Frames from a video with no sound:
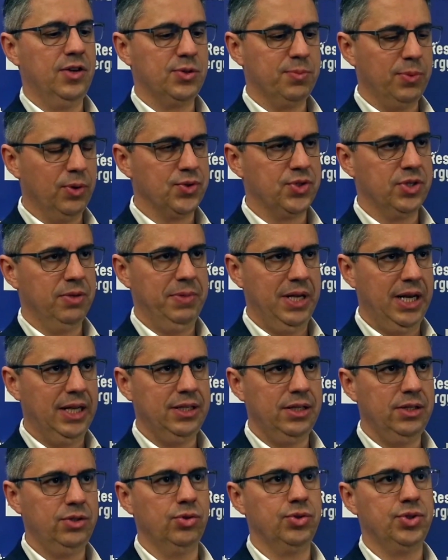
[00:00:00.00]

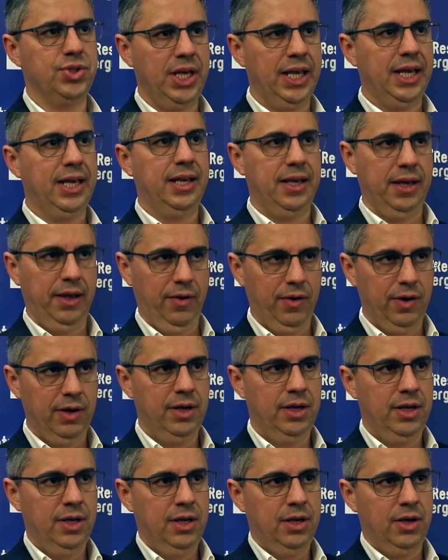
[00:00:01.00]
responsibility to take care
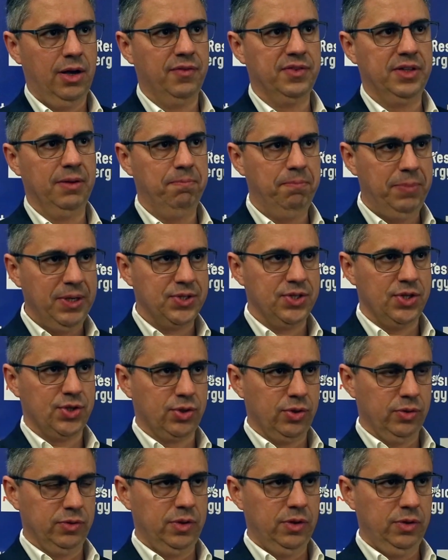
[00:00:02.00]
of the business
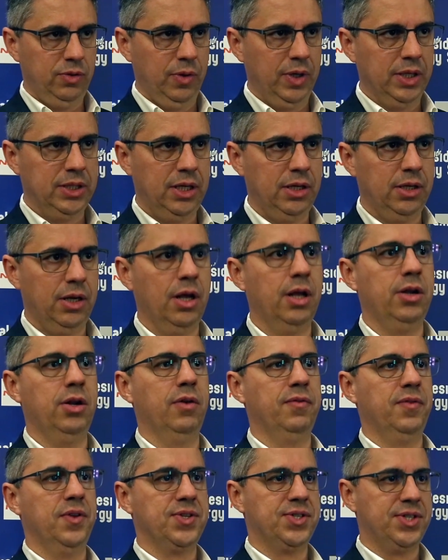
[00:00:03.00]
continuity and
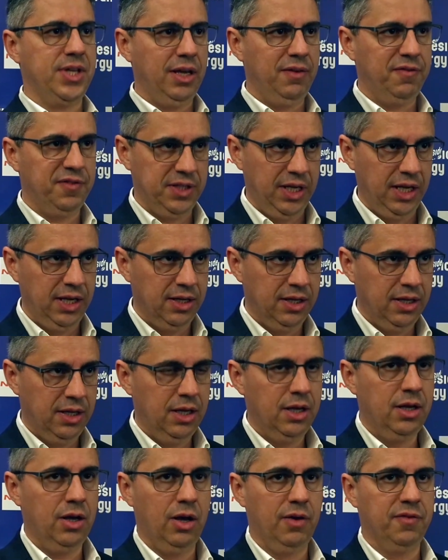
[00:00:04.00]
of the safety
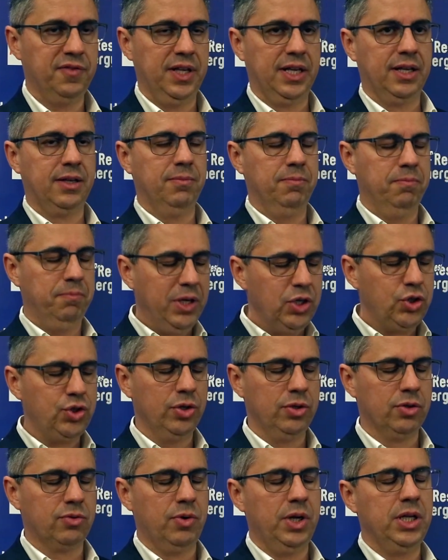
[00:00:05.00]
of the
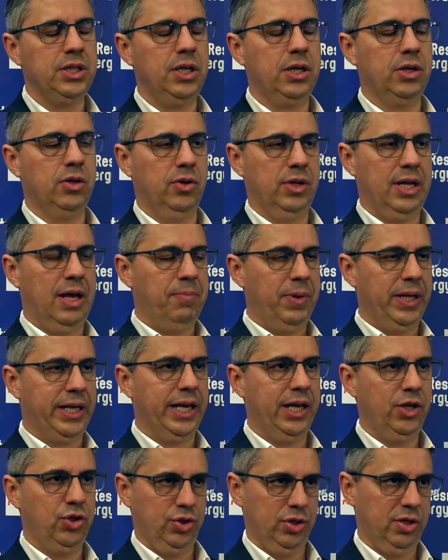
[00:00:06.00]
mission-critical
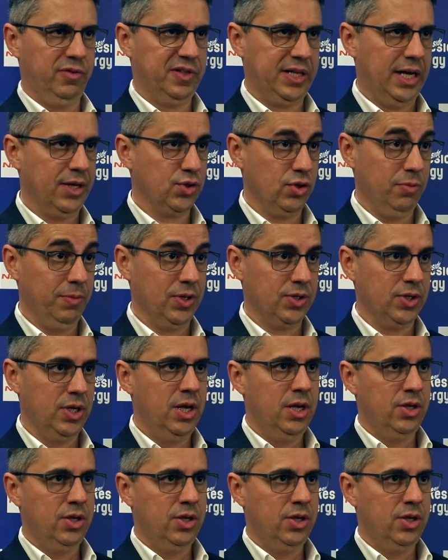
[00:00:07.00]
application of customers.